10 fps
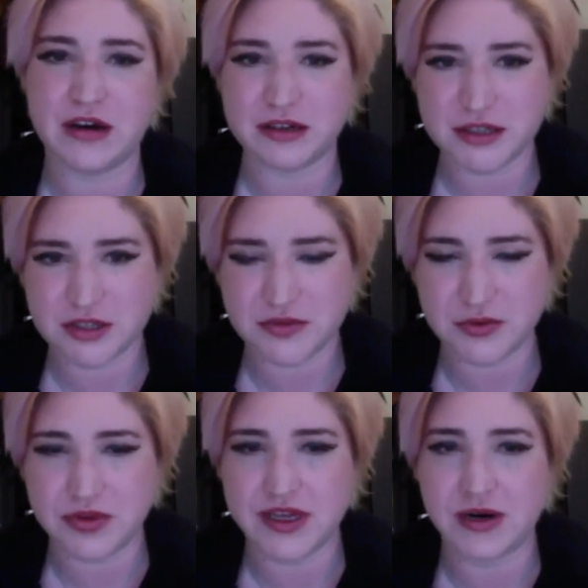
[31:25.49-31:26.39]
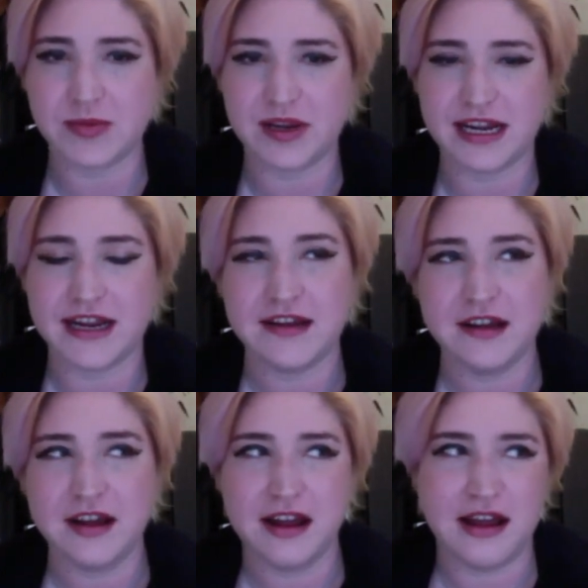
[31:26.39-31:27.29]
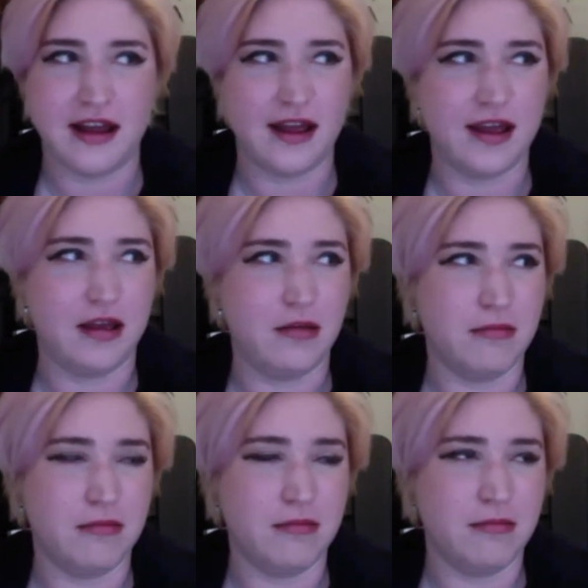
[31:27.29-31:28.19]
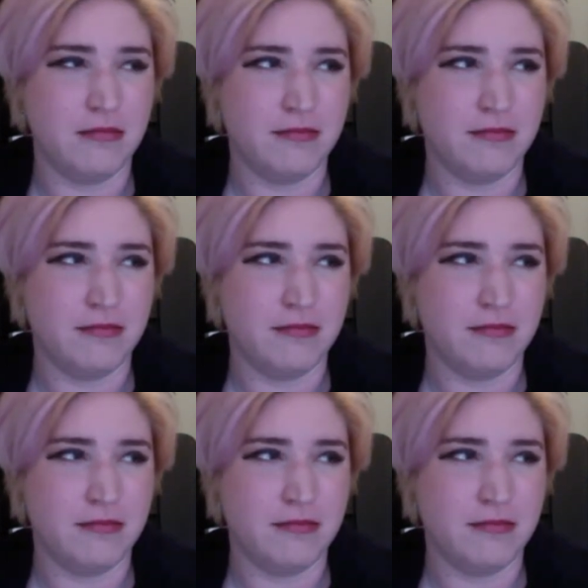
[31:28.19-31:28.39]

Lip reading: art as a form of therapy. I'm